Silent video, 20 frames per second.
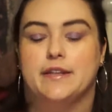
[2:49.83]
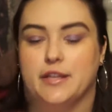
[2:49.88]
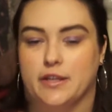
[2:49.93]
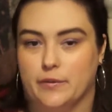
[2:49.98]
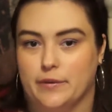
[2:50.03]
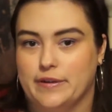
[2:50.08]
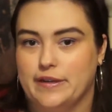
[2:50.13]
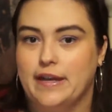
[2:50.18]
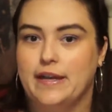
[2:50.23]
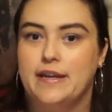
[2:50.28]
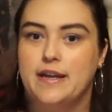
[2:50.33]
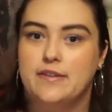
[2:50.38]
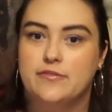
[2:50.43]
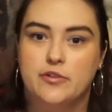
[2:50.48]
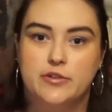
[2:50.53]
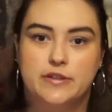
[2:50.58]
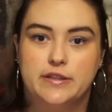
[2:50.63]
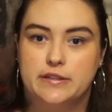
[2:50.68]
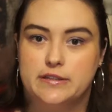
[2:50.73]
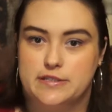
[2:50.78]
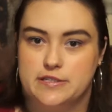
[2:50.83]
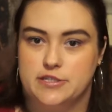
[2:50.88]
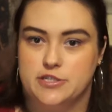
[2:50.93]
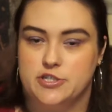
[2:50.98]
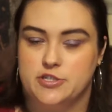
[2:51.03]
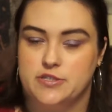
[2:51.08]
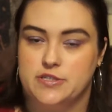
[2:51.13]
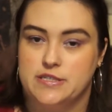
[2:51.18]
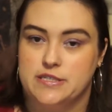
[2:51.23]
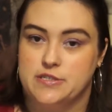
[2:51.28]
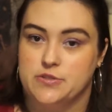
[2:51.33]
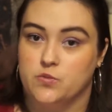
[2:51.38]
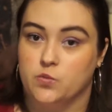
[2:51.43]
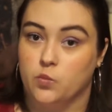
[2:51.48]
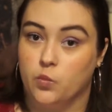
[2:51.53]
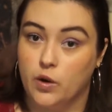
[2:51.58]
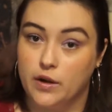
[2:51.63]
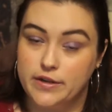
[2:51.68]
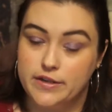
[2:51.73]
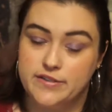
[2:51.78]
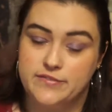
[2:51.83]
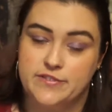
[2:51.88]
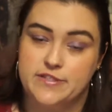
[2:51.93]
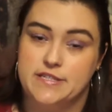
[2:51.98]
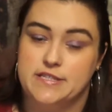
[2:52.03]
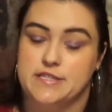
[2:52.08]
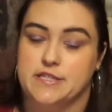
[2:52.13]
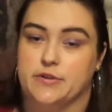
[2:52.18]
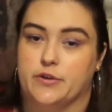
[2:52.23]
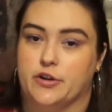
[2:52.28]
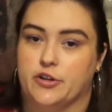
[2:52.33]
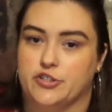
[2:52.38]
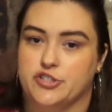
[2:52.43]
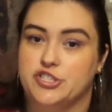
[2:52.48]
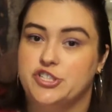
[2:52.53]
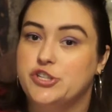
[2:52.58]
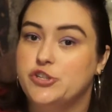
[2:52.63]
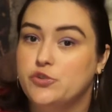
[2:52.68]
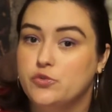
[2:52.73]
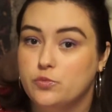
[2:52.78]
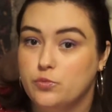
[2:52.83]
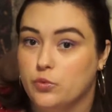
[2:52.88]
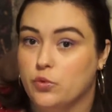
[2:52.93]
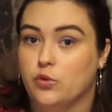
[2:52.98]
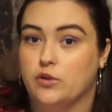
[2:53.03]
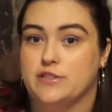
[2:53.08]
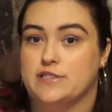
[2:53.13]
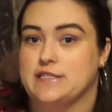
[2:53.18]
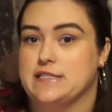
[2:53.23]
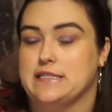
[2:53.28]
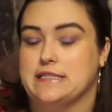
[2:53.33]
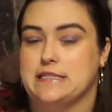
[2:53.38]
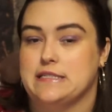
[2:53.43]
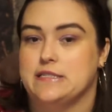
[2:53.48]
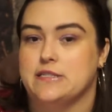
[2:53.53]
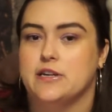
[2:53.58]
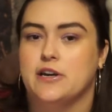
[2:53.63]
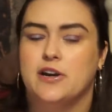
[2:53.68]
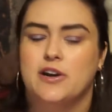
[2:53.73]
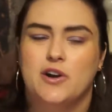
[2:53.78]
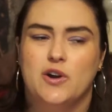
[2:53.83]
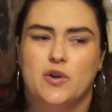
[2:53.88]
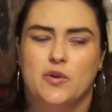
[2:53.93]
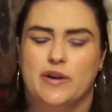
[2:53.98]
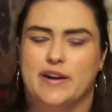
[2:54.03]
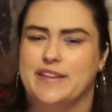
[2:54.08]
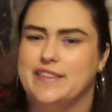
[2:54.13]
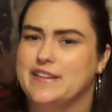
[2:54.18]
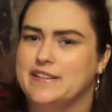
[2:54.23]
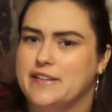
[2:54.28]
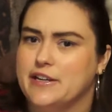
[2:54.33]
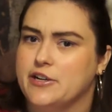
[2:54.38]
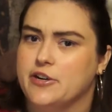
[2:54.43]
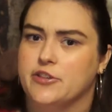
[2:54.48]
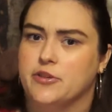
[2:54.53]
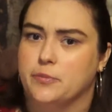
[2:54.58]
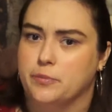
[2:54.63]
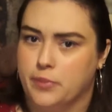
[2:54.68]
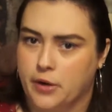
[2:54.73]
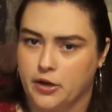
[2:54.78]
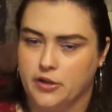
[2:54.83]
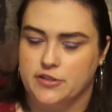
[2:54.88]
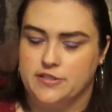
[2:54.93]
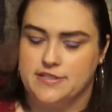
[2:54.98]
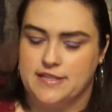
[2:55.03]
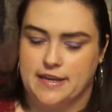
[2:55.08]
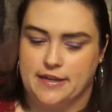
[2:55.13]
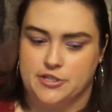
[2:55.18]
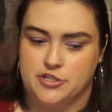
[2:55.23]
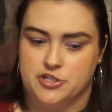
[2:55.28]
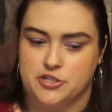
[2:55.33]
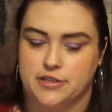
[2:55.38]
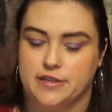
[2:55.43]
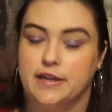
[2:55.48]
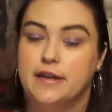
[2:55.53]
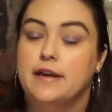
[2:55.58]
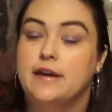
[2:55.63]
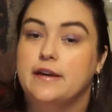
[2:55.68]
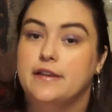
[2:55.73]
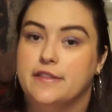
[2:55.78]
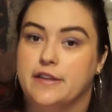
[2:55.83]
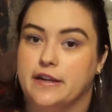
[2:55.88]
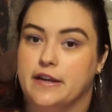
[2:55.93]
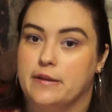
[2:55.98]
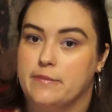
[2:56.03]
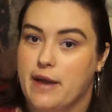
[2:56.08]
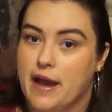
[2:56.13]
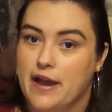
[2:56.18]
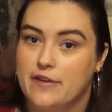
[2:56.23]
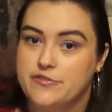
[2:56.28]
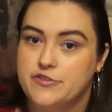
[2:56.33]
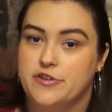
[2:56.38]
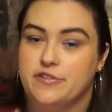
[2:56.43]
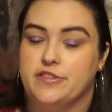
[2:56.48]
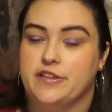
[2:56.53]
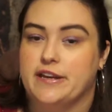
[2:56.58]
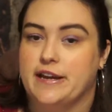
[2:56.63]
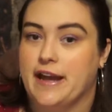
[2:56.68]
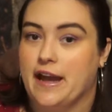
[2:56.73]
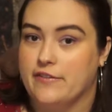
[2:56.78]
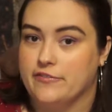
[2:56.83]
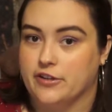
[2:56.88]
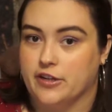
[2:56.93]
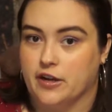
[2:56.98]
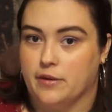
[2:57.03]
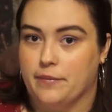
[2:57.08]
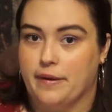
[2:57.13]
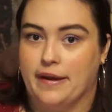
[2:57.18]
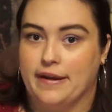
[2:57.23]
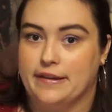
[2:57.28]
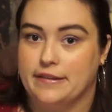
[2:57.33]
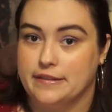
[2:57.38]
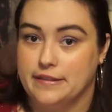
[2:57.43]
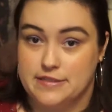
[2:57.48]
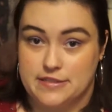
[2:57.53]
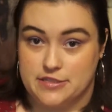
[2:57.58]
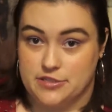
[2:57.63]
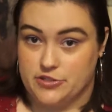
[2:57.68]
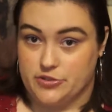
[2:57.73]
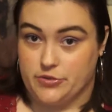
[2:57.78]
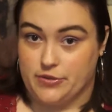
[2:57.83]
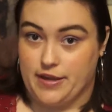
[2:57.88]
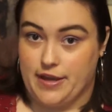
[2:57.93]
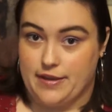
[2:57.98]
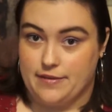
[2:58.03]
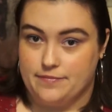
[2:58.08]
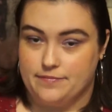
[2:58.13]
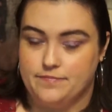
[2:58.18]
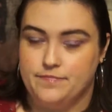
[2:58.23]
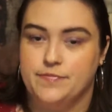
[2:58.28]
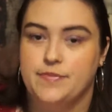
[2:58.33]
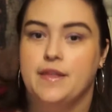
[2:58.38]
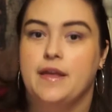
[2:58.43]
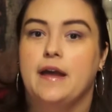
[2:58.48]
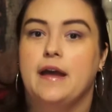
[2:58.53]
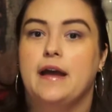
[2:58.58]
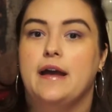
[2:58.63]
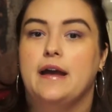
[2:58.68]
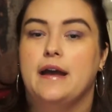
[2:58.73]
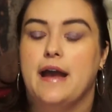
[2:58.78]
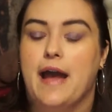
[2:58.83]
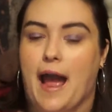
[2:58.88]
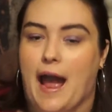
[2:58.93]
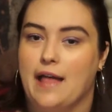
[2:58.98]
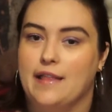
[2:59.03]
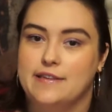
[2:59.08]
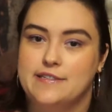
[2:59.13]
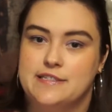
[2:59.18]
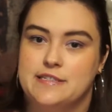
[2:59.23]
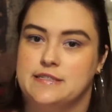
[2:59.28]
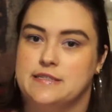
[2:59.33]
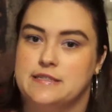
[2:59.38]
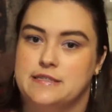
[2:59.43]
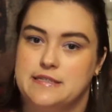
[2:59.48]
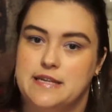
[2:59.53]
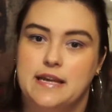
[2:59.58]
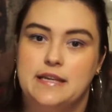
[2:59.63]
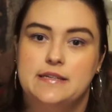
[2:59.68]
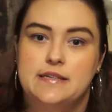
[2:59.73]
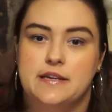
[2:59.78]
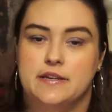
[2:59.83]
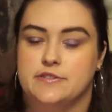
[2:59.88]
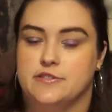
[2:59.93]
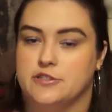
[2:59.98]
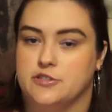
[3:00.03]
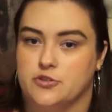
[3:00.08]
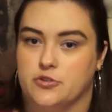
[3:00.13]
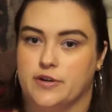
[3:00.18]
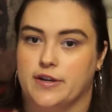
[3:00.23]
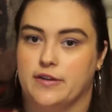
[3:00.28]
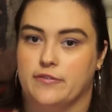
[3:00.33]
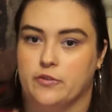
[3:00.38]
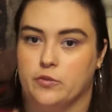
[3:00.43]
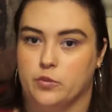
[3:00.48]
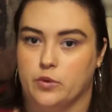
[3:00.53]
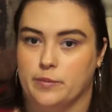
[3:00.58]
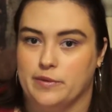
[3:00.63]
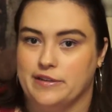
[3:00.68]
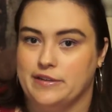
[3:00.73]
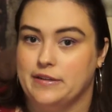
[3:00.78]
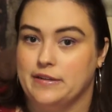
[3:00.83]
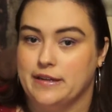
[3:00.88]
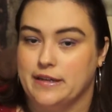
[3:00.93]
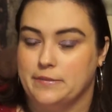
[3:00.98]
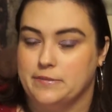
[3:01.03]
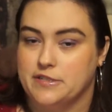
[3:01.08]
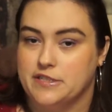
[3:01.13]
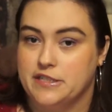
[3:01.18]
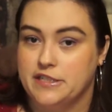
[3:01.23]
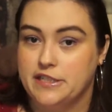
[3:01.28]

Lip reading: Now again, I've only listened to season 1 of this. There are 2 more seasons, or I think they call them parts actually, that come after it that I haven't gone back and listened to yet. Alice Isn't Dead tells the story of a woman named